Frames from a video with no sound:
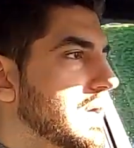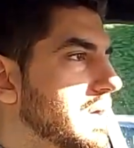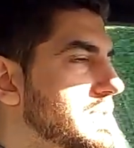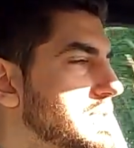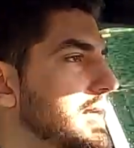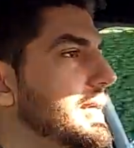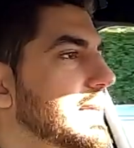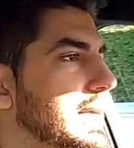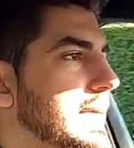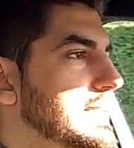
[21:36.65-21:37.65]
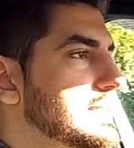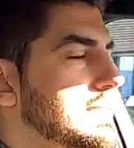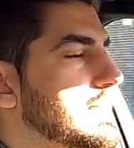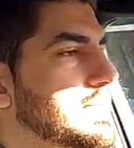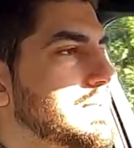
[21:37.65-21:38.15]
cars and
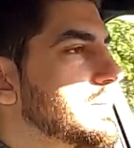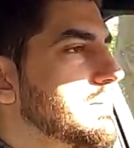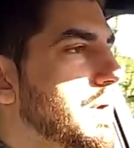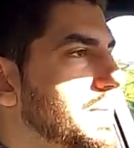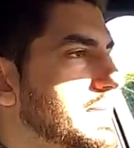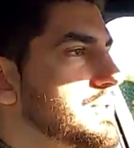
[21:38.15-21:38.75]
uh, you know all that.